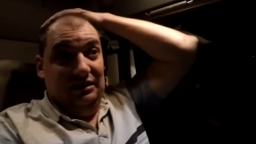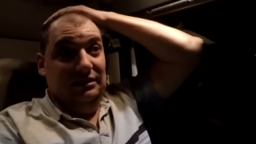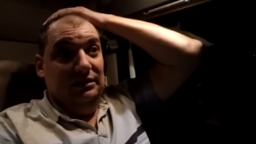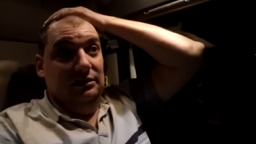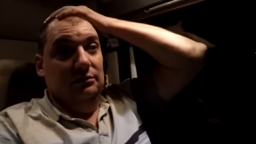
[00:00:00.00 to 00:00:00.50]

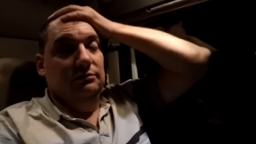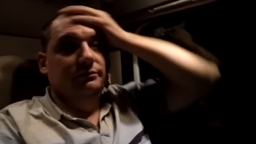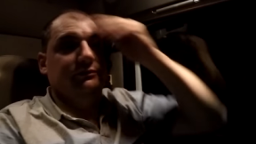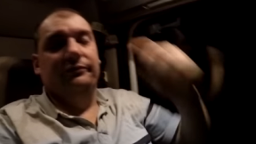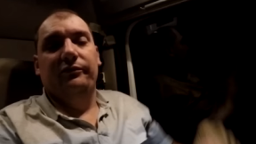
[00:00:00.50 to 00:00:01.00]
you know,
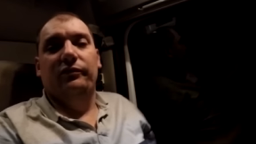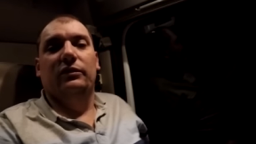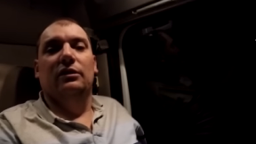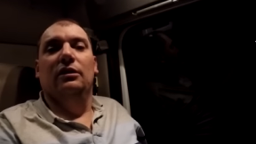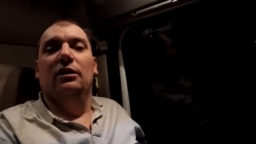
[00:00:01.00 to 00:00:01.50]

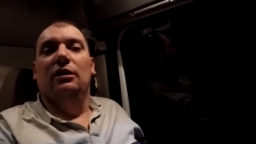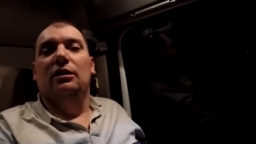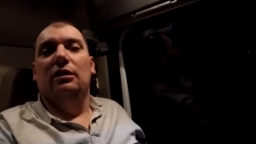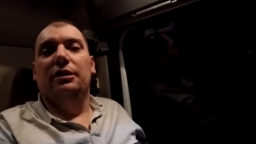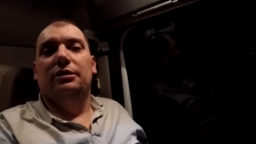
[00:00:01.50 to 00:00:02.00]

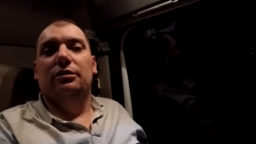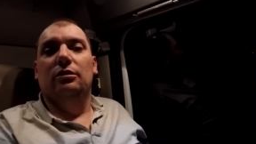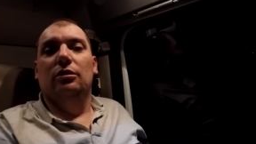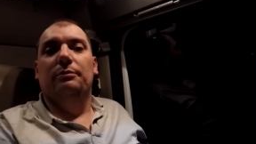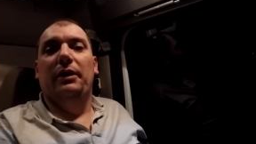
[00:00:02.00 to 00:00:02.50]
like to
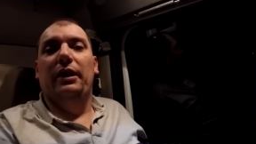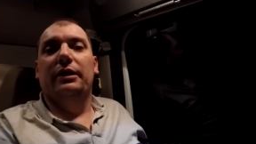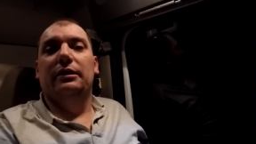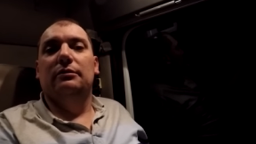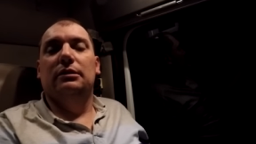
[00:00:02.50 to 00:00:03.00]
look
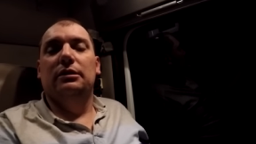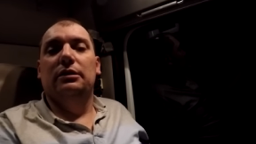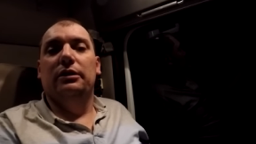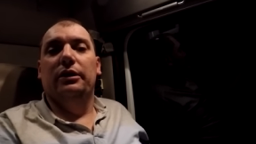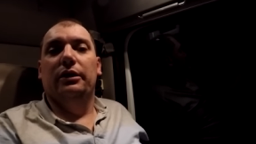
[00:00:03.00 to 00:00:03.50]
back at
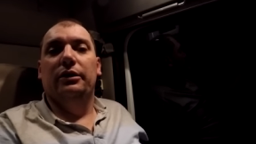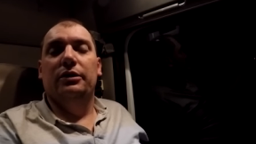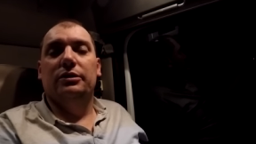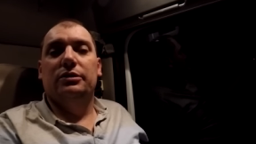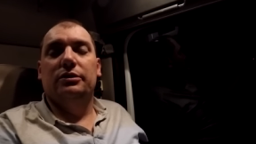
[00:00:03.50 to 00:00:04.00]
the uh,
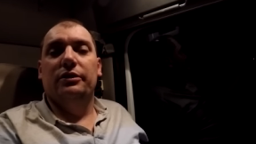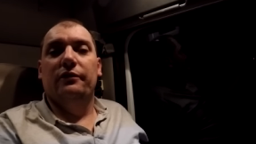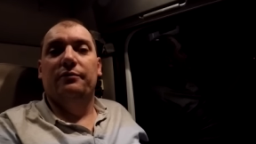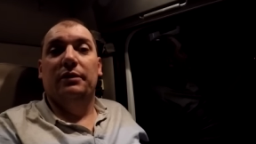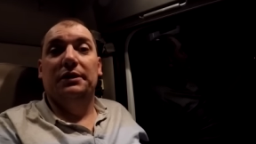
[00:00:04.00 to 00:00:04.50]
history
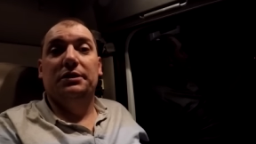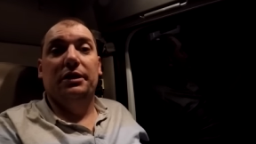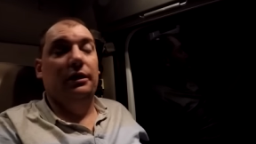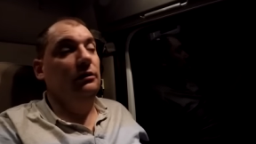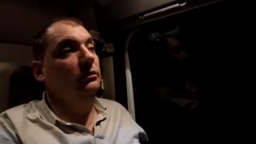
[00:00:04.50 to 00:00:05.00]
of my
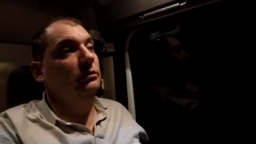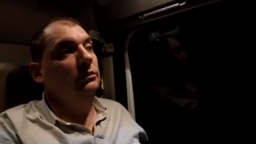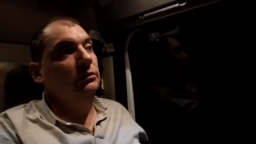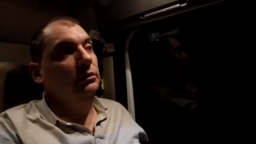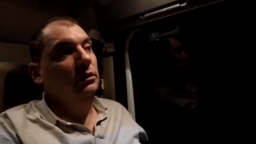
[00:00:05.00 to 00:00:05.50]
channel,
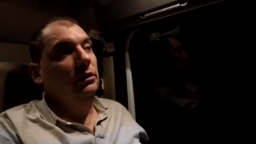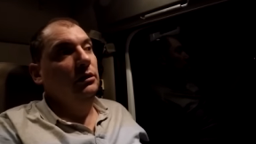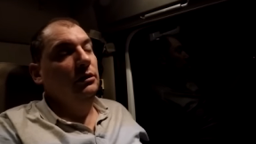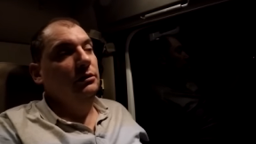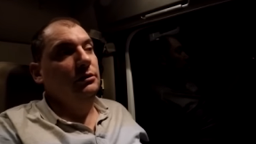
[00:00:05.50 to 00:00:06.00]
and
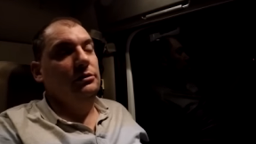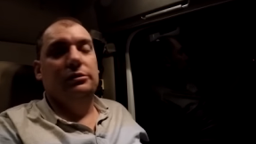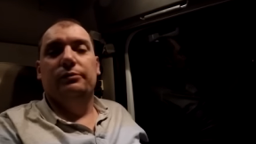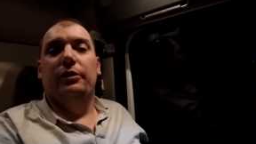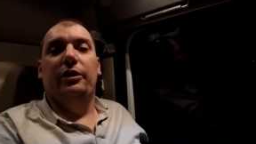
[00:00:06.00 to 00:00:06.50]
this
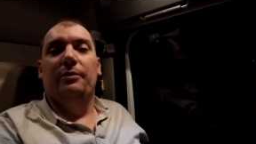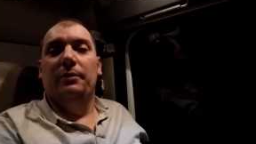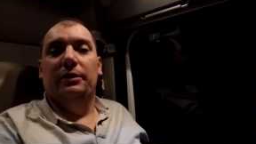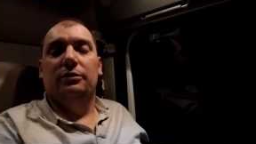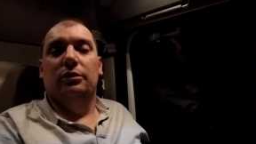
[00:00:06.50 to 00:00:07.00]
is where I
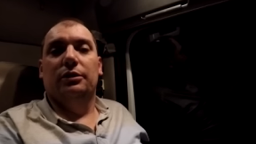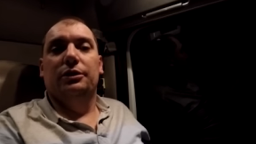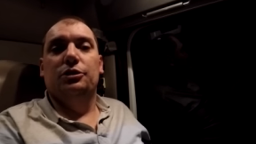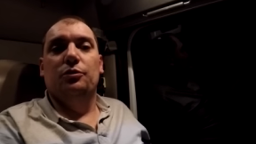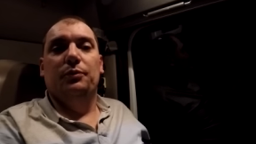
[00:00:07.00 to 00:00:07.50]
met Trucker
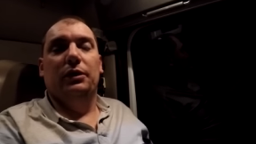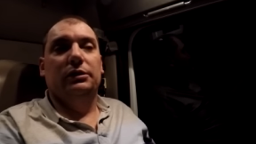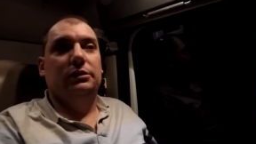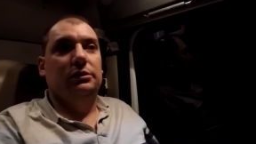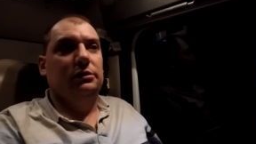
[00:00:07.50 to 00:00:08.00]

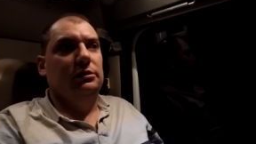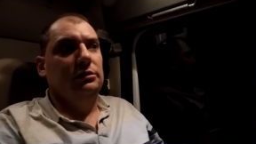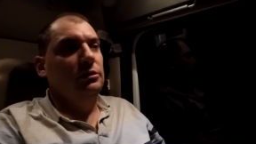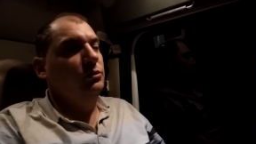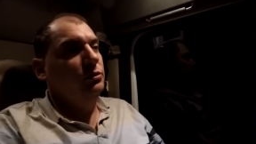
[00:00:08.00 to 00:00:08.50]
Jukebox.
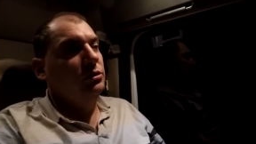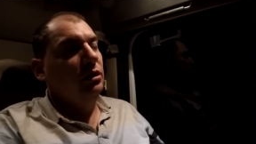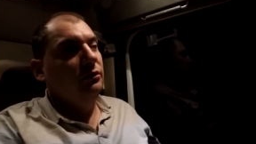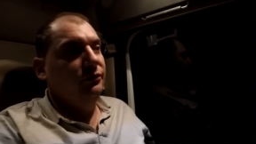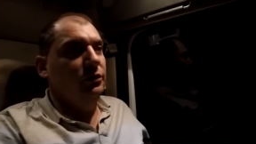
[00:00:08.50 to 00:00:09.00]
This was
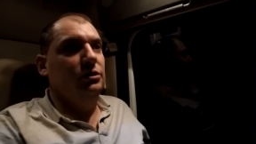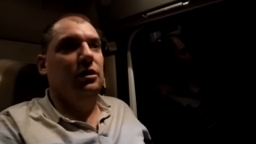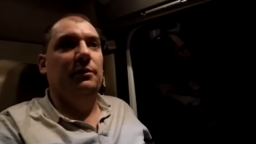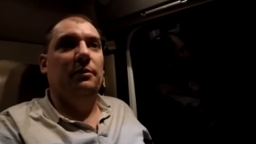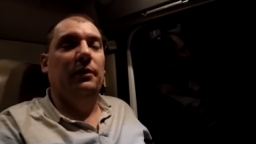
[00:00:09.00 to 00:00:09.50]
not the first
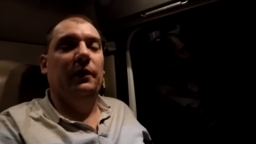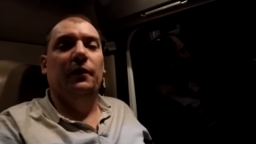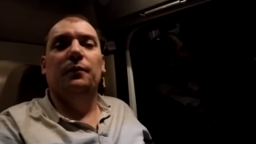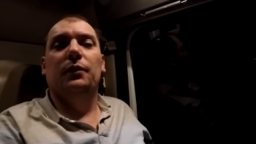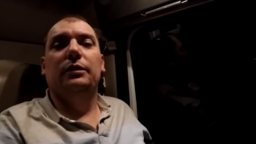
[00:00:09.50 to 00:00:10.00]
time I met
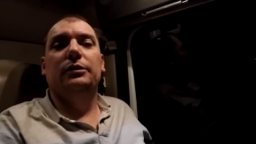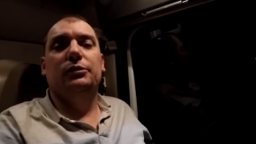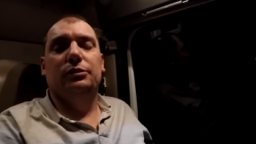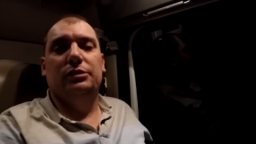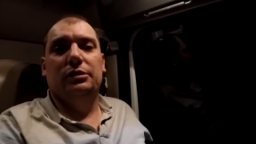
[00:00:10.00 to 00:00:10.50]
him, but this
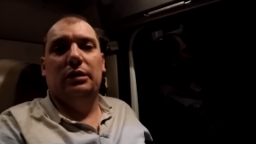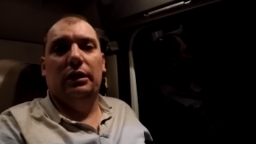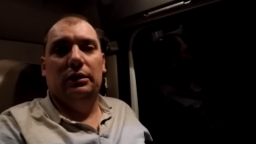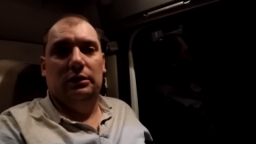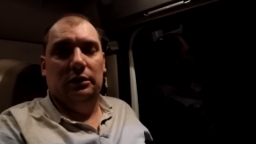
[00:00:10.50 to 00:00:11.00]
was the
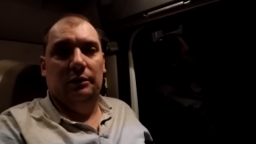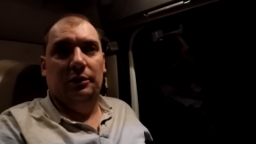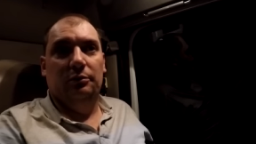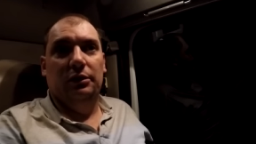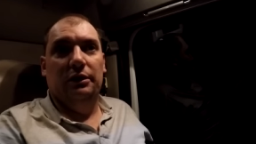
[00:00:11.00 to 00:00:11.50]
second time
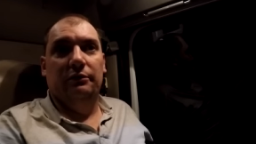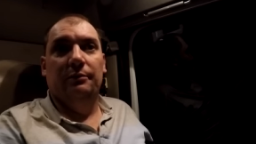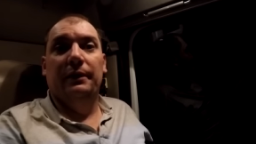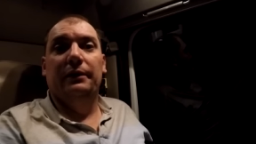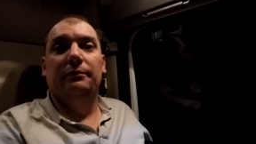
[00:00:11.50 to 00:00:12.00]
I believe I
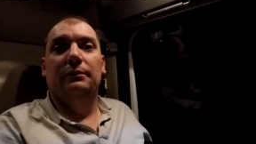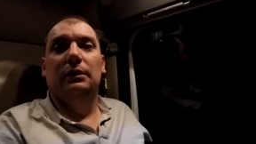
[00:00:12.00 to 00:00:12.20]
met him.